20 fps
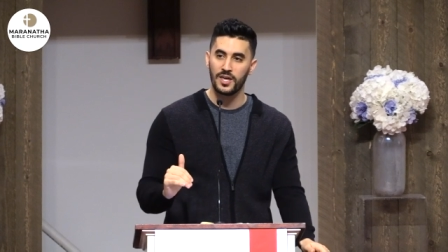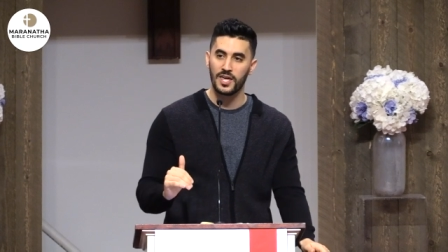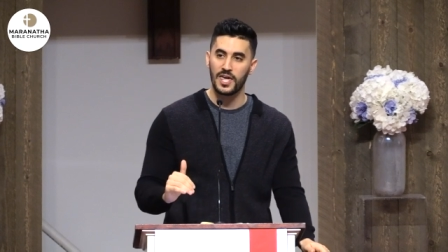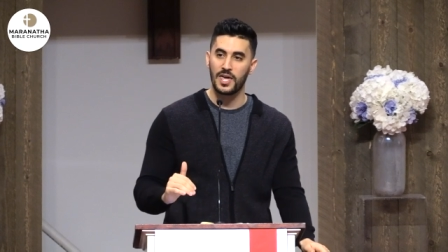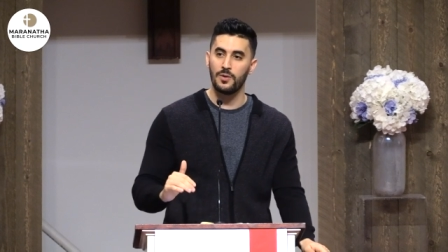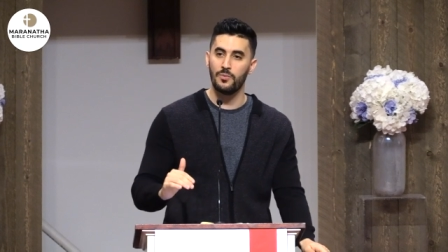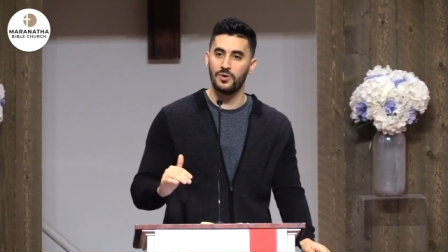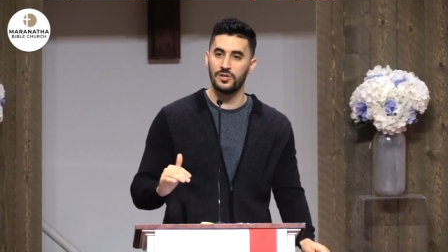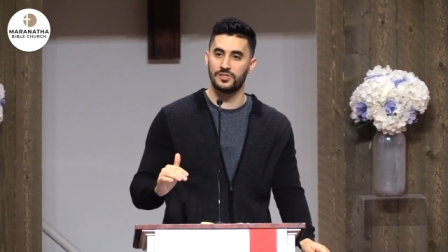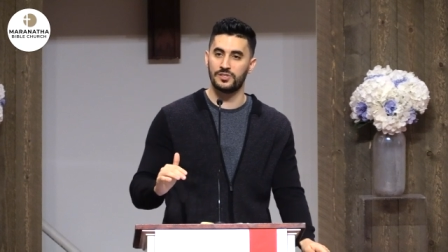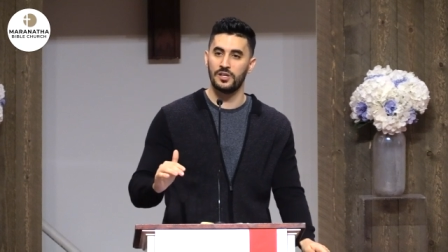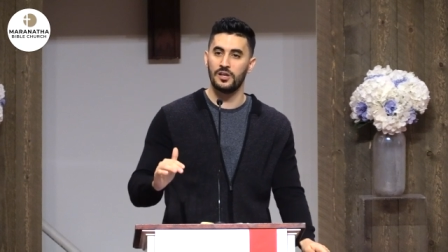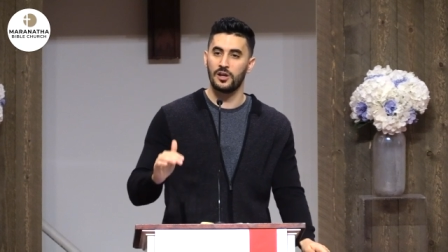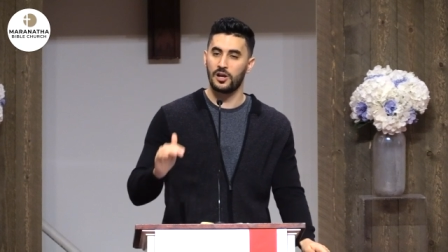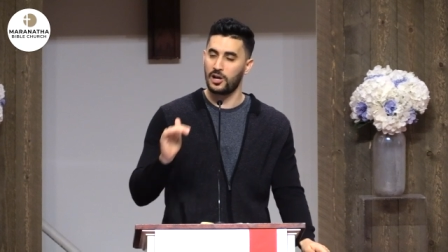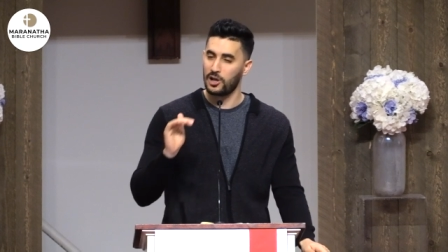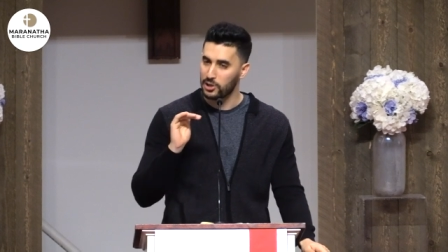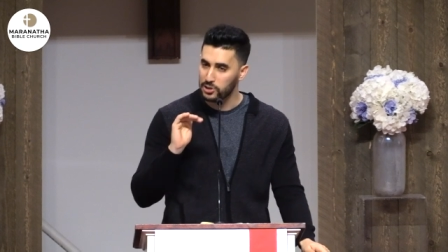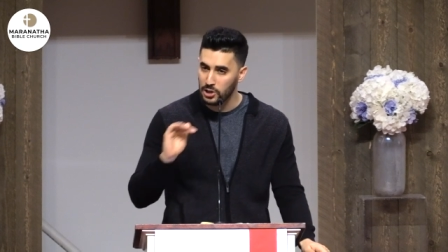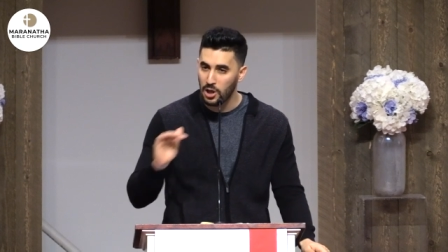he was
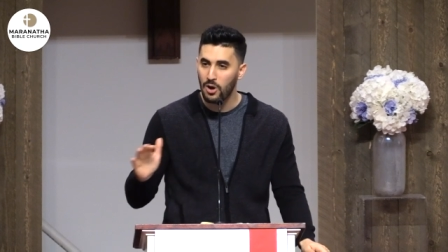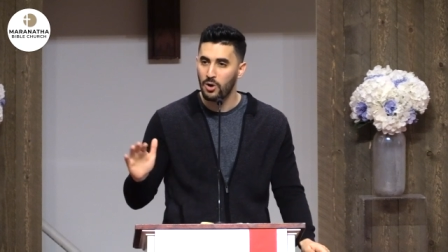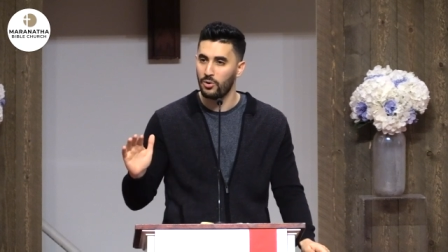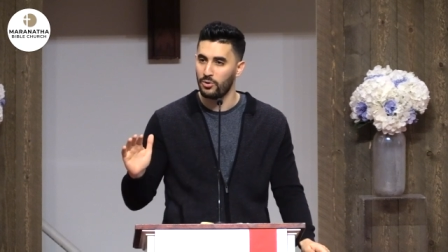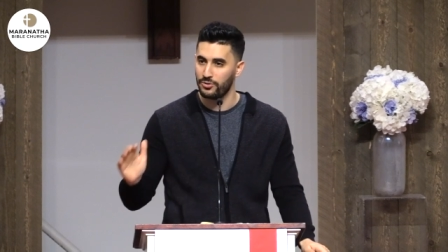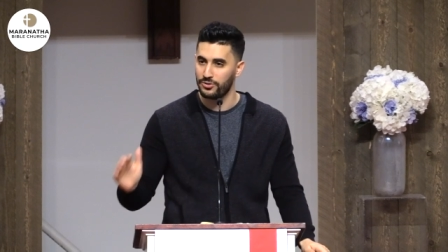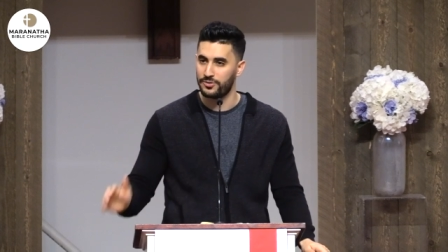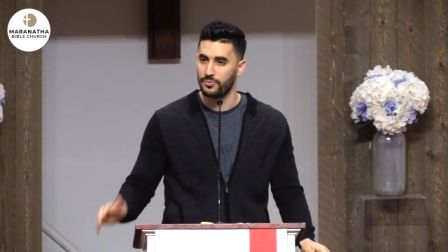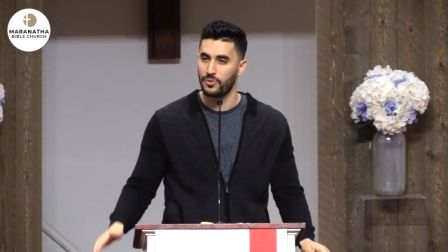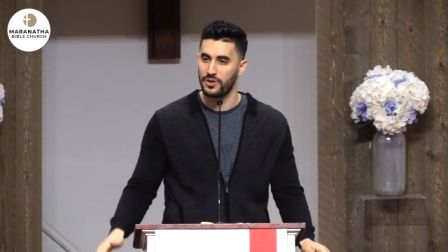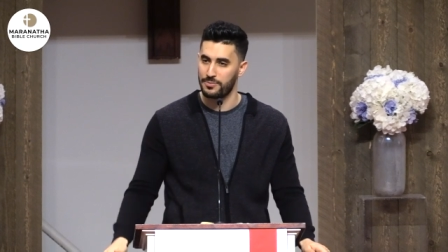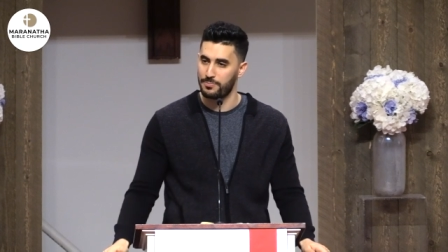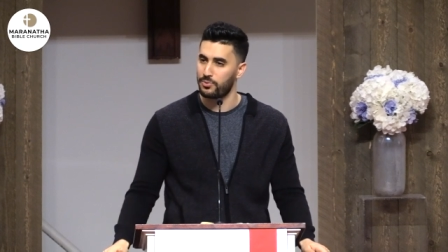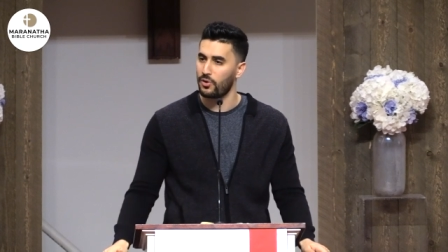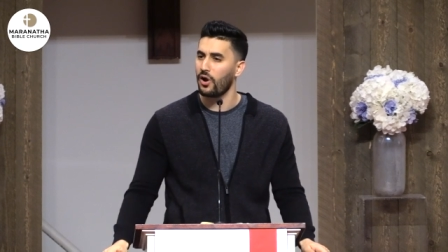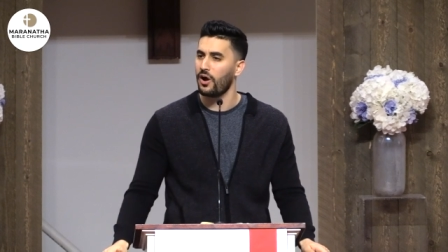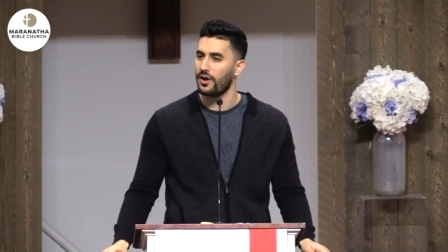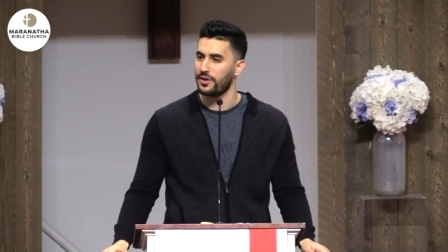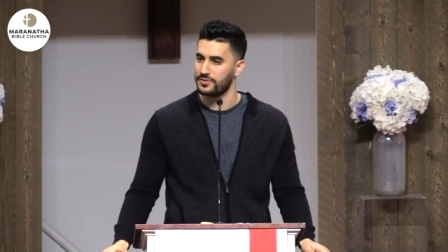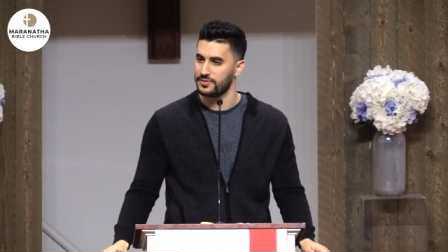clothed with
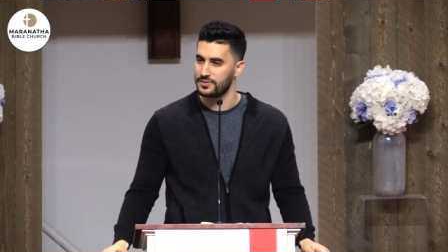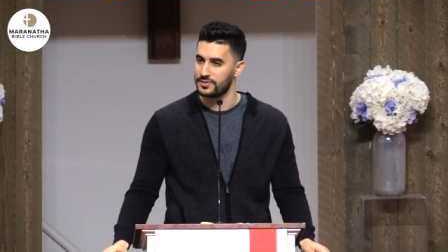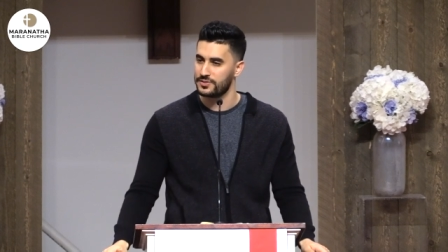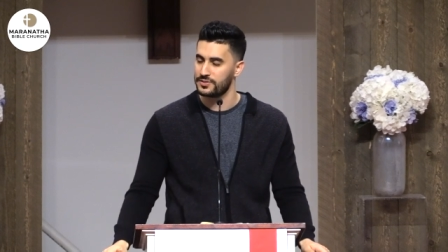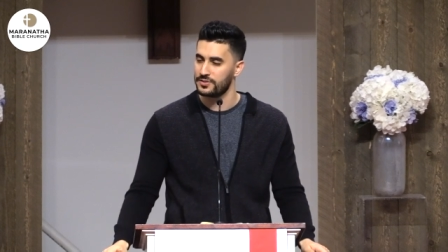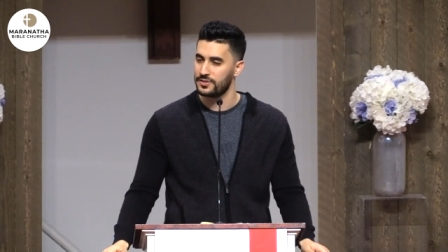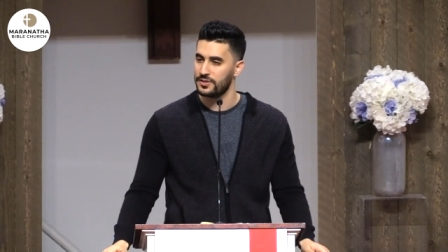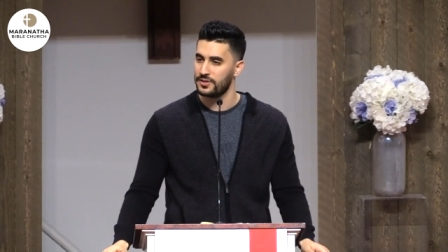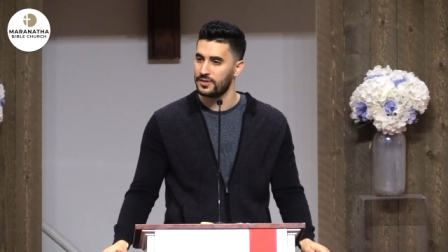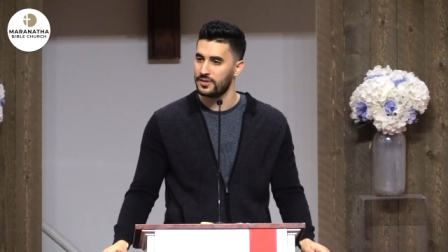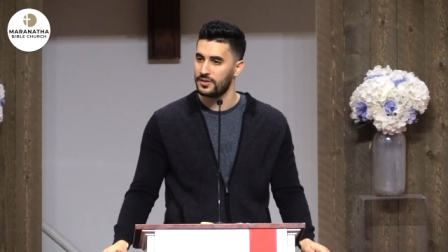bronze.